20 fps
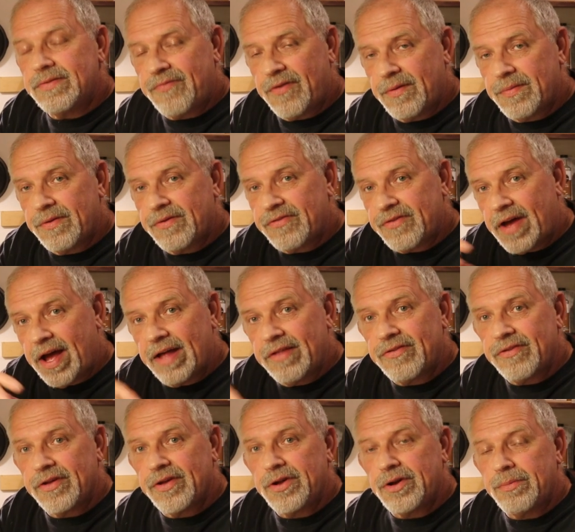from the
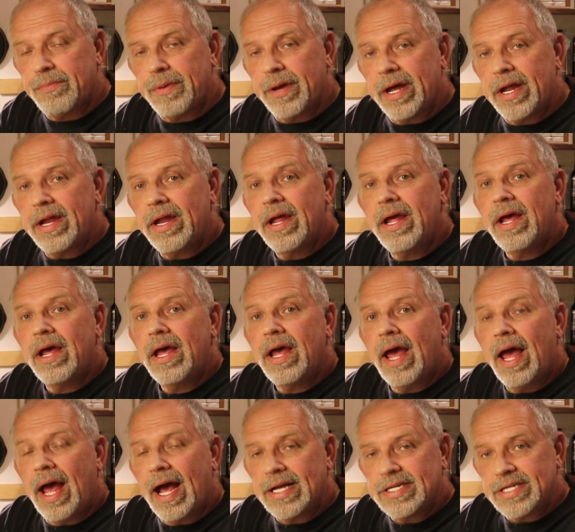sides a little bit
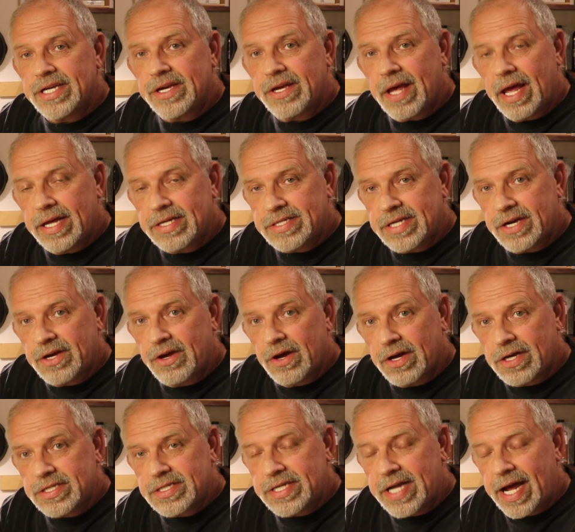as it
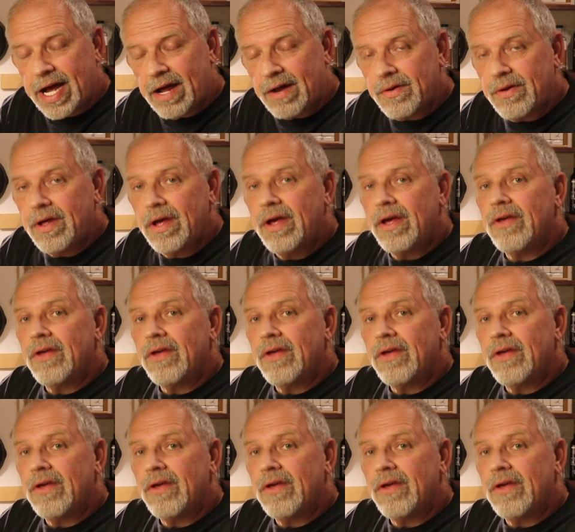cooks down.